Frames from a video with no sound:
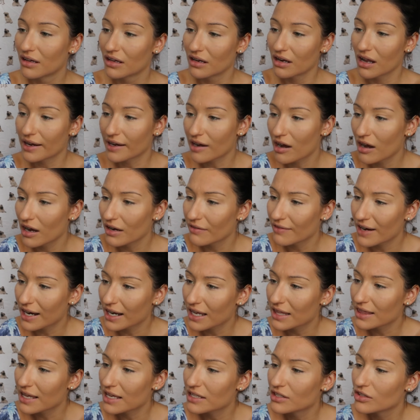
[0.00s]
Like I
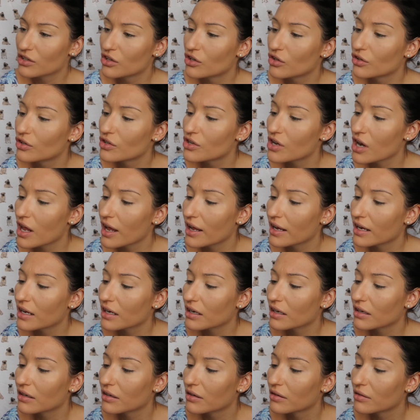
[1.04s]
reckon there's a good like
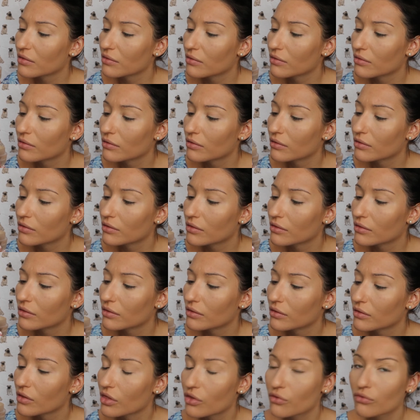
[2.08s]

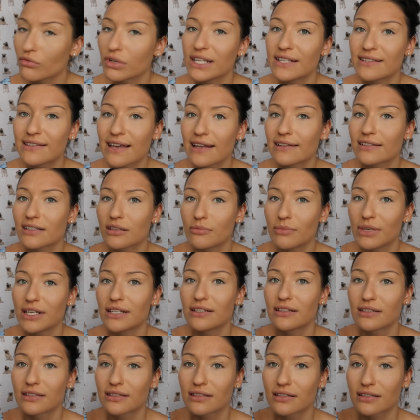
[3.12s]
3
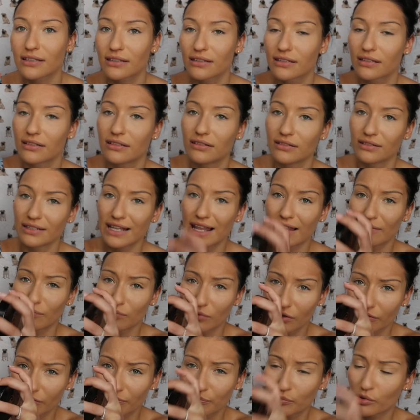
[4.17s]
centimetres
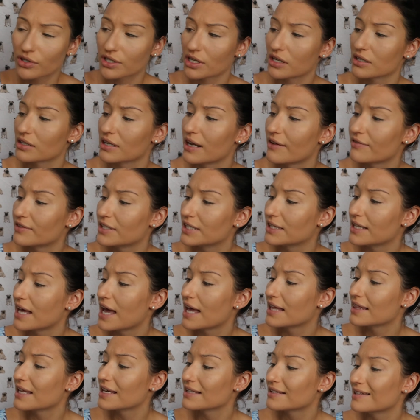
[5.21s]
of product left in
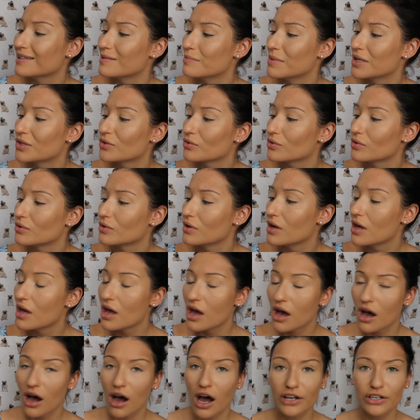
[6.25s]
there, and that's in the middle.
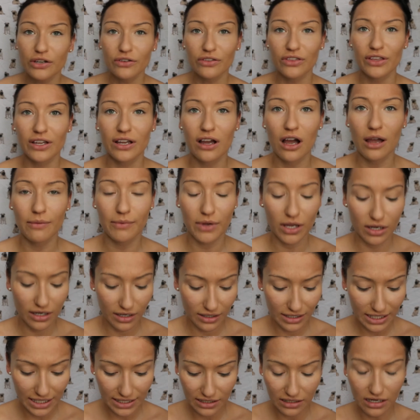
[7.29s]
I don't think I'm
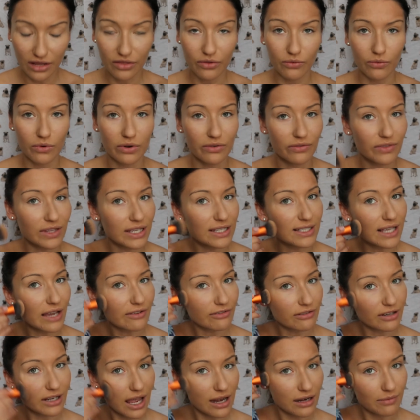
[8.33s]
gonna need another one of these
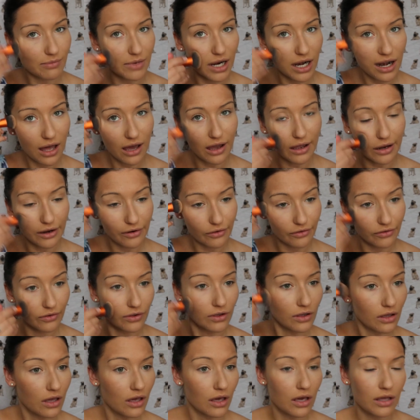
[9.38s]
ever again in my life.
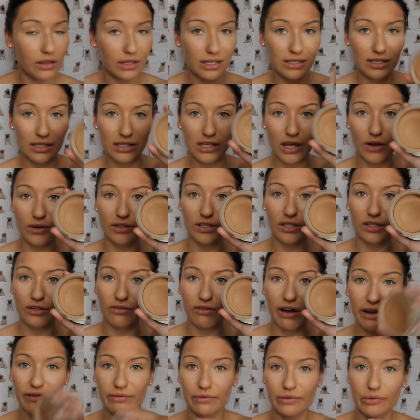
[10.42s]
This is going to the
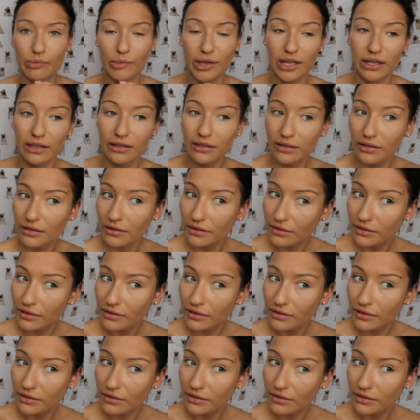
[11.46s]
grave with me.